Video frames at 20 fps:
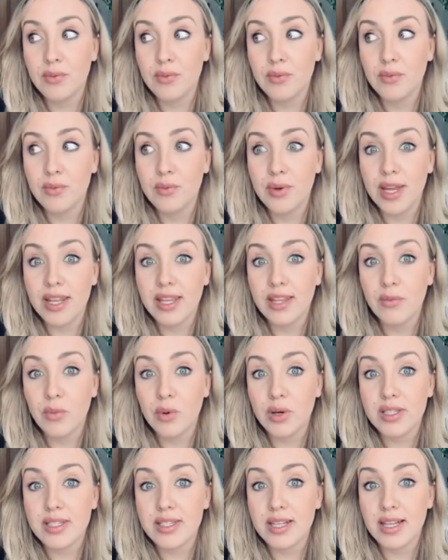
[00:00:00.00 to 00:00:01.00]
when
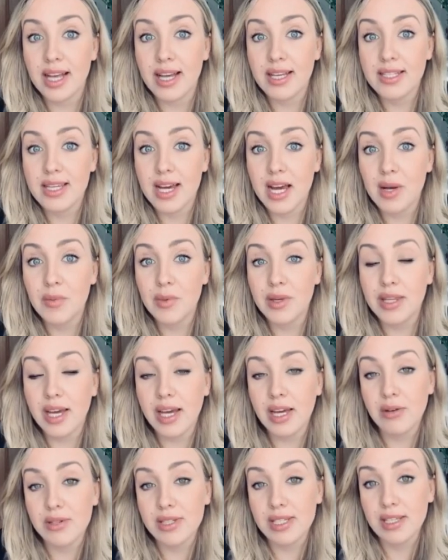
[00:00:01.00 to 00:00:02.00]
was the last time that
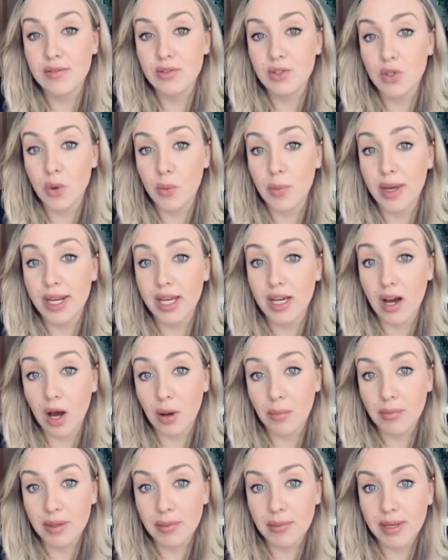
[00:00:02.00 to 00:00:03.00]
I received so many
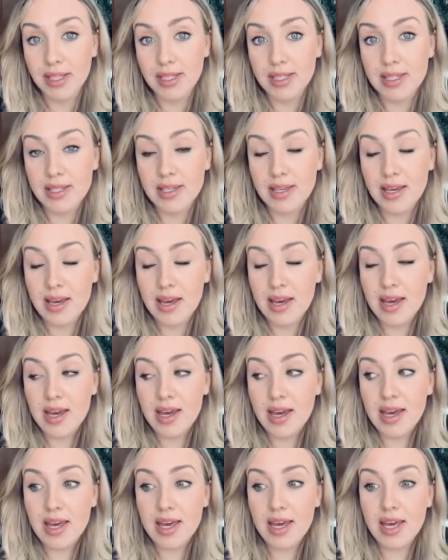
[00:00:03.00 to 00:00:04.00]
compliments,
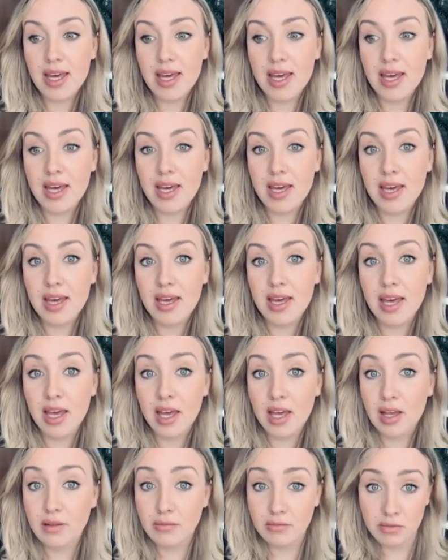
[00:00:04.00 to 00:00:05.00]
uh,
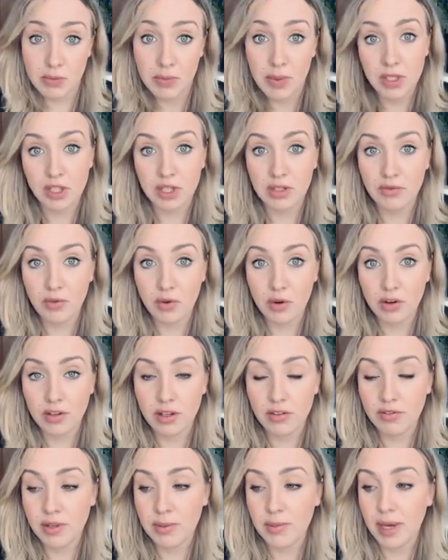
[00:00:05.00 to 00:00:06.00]
and especially for
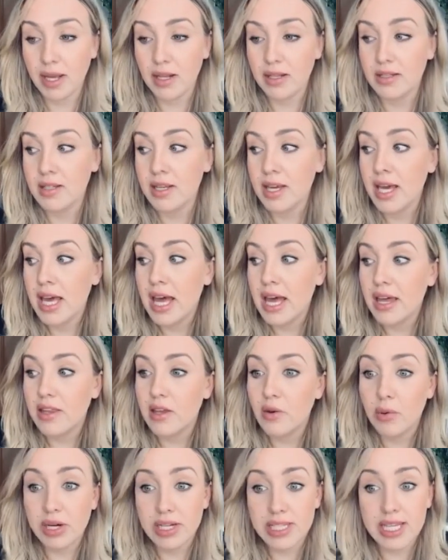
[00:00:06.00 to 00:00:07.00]
the females.
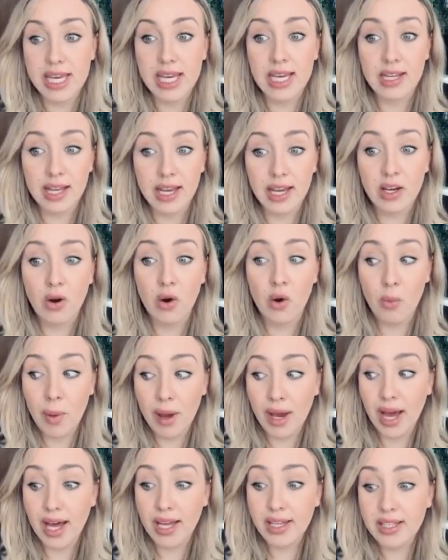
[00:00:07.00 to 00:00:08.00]
They were saying like, oh
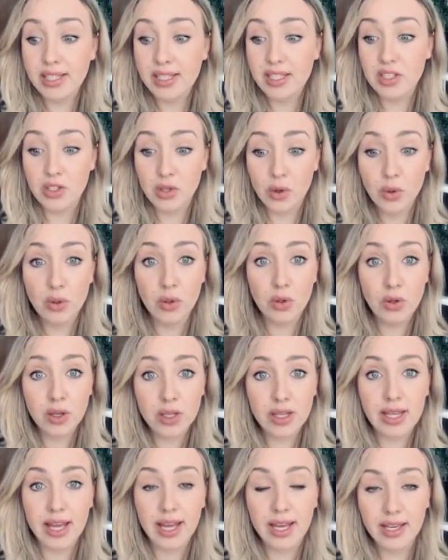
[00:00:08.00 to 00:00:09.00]
my god, this is so
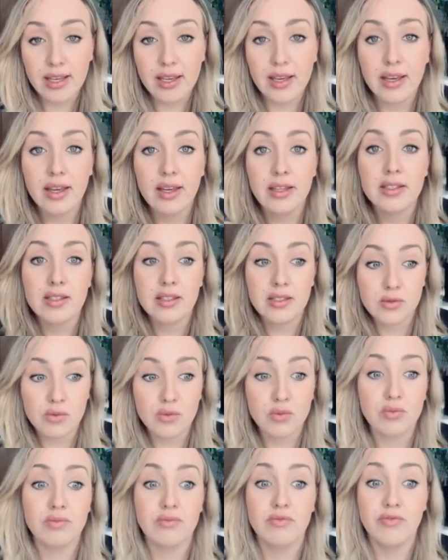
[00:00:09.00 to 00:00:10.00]
good, like it's
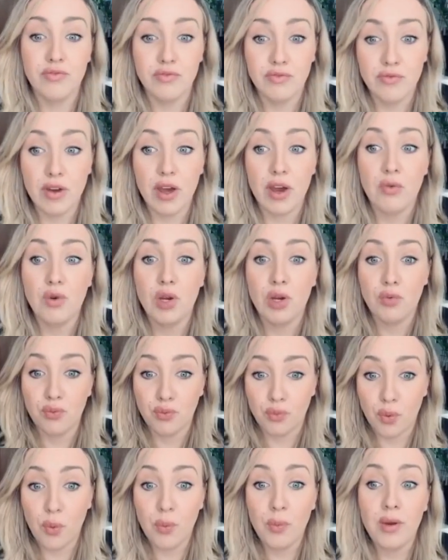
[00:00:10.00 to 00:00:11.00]
very
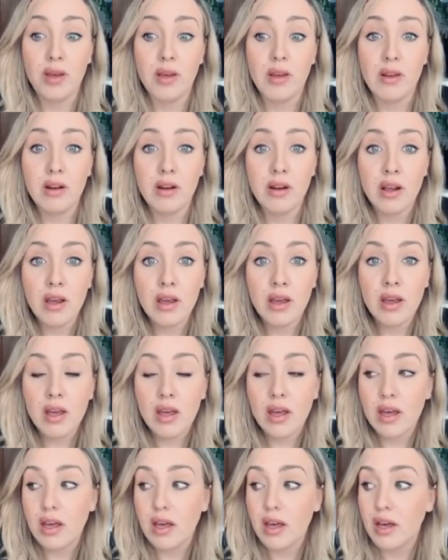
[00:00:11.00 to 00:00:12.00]
woman,
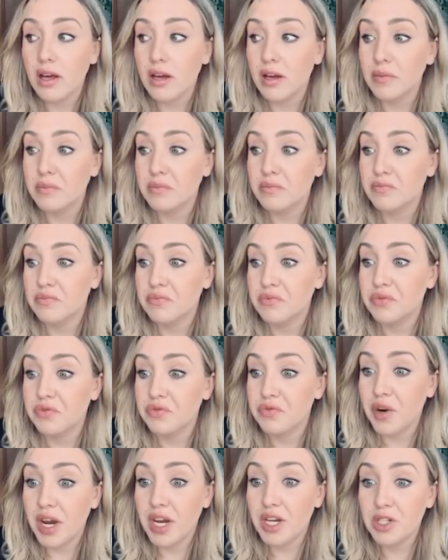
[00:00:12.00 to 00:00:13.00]
uh,
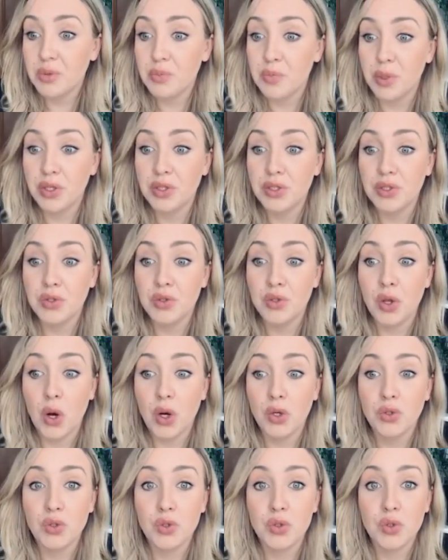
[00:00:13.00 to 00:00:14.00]
fresh but
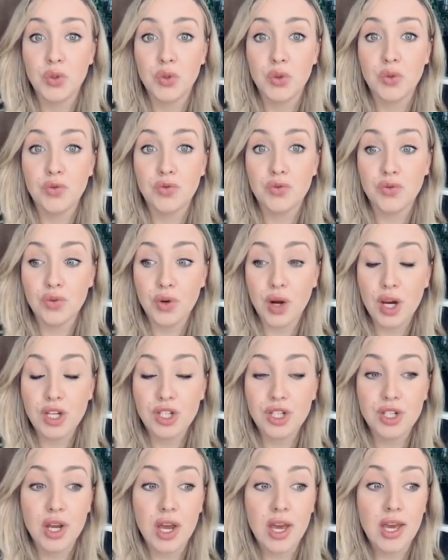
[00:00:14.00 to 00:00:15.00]
not too
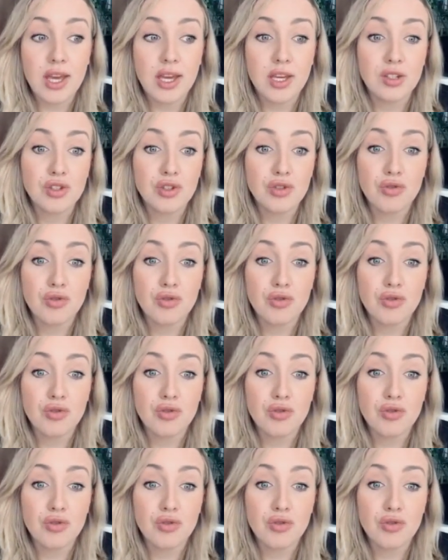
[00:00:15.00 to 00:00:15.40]
fresh, it's